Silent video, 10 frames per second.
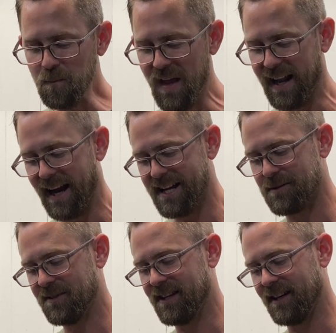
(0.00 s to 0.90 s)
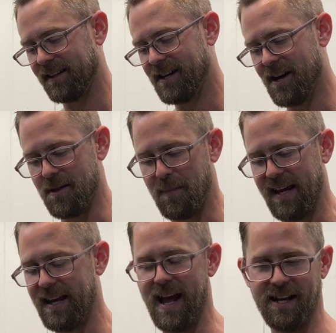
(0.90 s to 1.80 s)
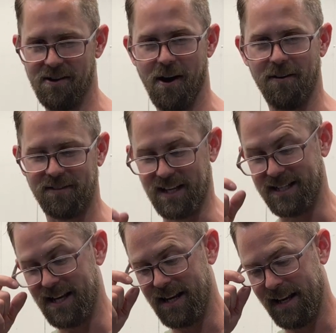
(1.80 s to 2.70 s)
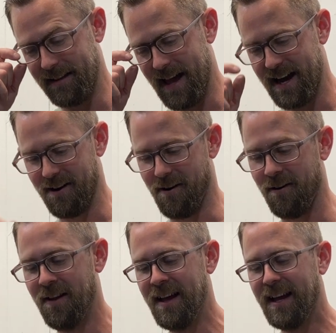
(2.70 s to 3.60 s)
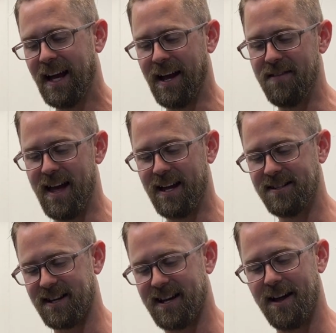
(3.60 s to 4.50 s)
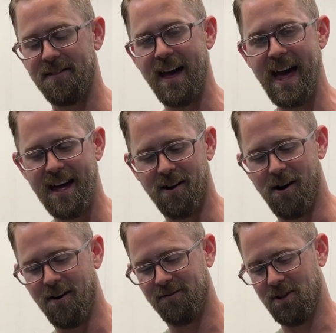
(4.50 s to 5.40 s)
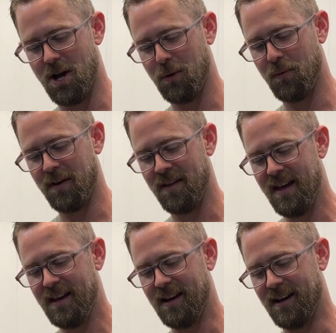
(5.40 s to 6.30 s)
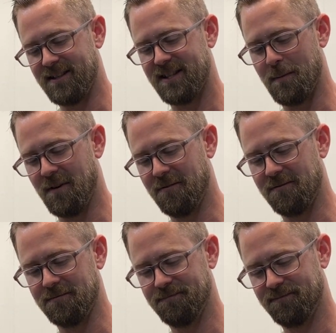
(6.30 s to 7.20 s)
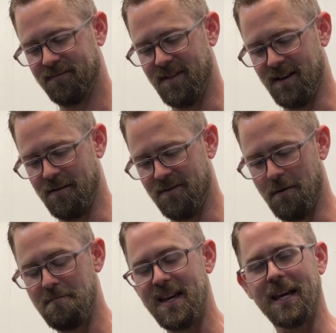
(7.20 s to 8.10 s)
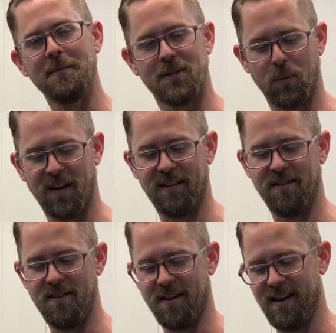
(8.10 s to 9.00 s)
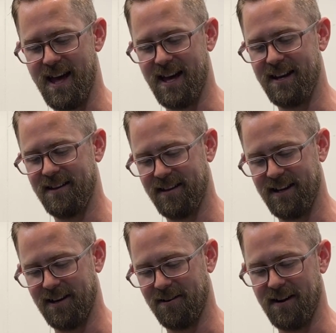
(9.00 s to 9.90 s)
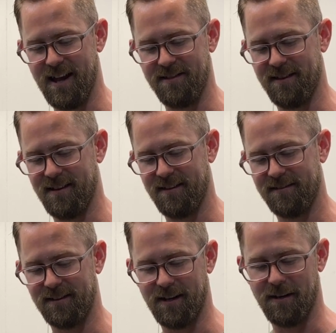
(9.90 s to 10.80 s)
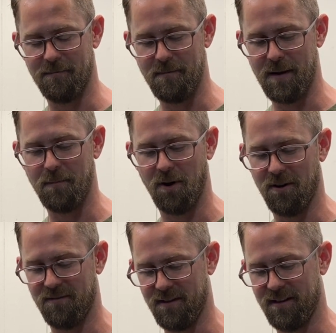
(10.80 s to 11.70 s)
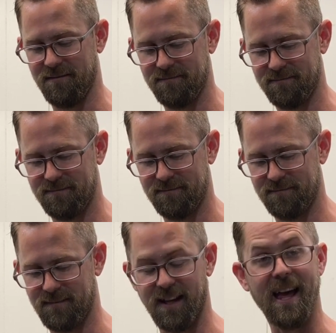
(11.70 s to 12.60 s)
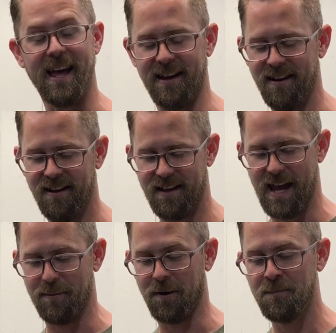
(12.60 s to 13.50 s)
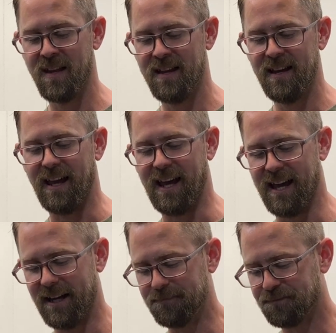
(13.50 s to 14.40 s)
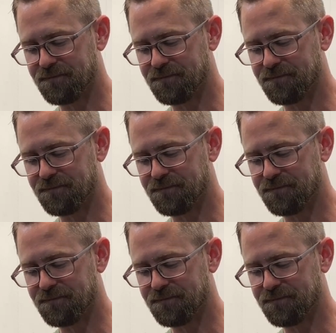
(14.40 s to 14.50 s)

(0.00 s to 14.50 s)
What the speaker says: and I asked him to cut the peen end off because I didn't need that at all, and then to cut the head off along with some of the meat in between the head here and the main part of the head hammer. And